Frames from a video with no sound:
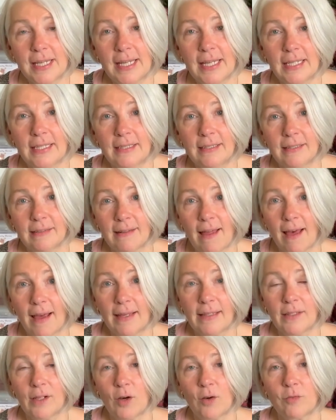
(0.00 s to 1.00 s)
in the
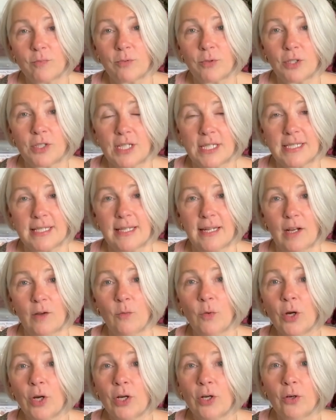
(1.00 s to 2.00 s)
line of projects that I
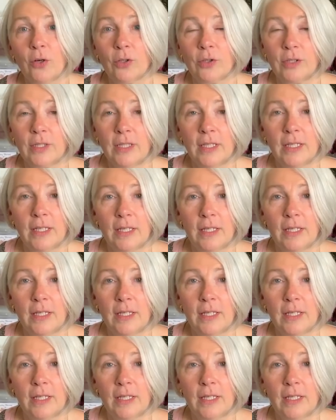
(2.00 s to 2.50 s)
work on,